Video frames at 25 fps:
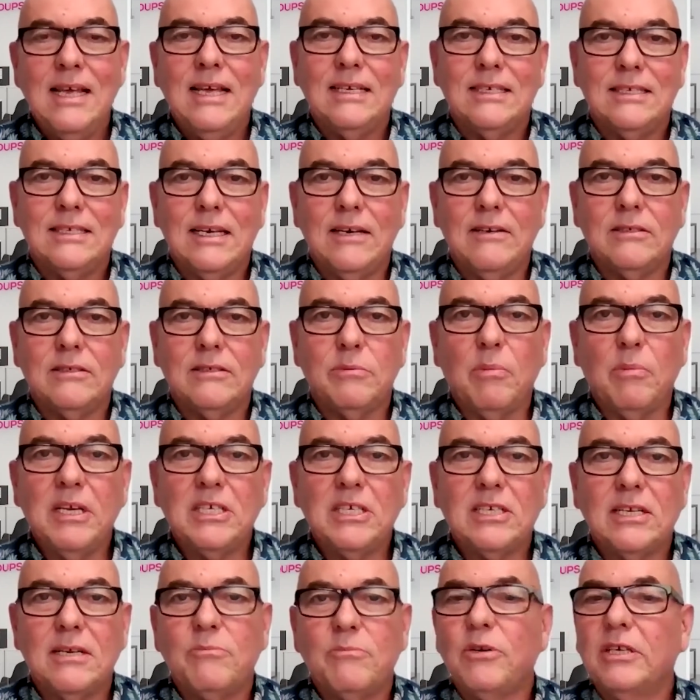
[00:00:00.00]
So it's my
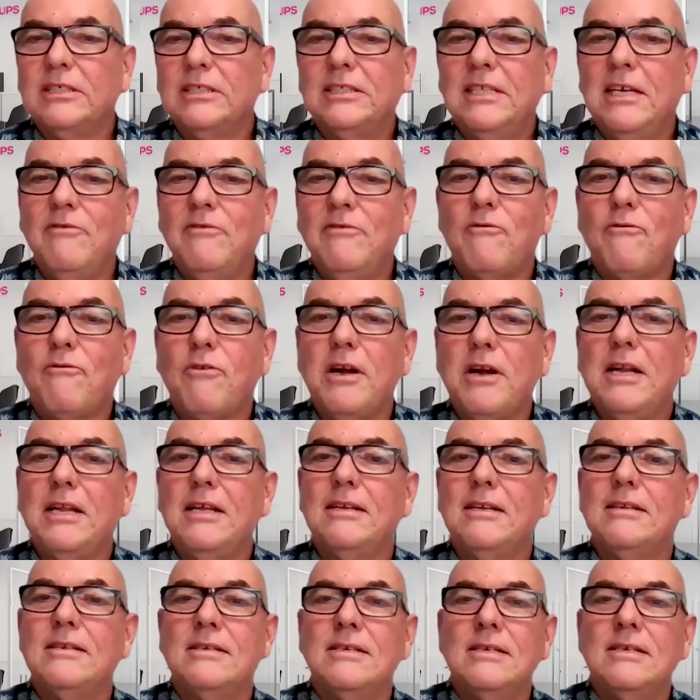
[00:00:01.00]
pleasure to bring Stephen Friend
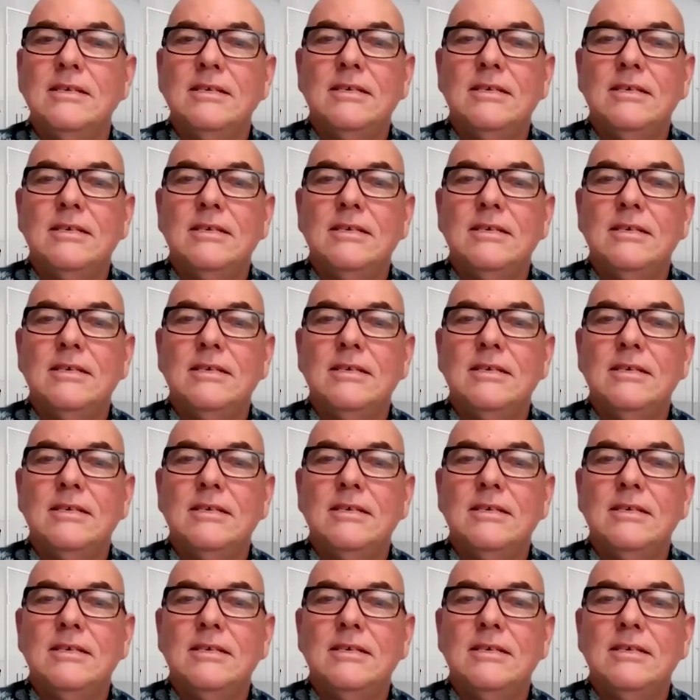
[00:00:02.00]
in,